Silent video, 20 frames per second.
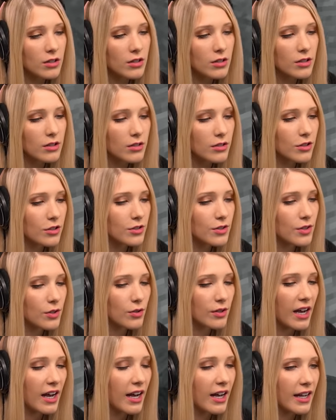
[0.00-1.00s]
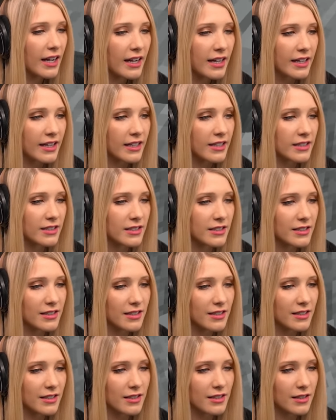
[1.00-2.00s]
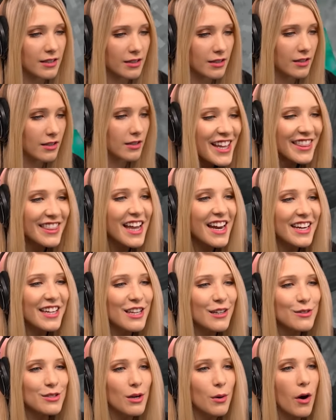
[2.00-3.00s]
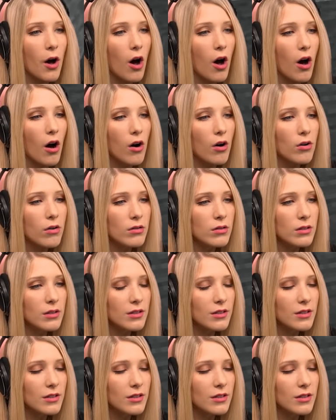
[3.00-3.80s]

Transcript: and um, so also, also, there you go. Thank you so. Oh,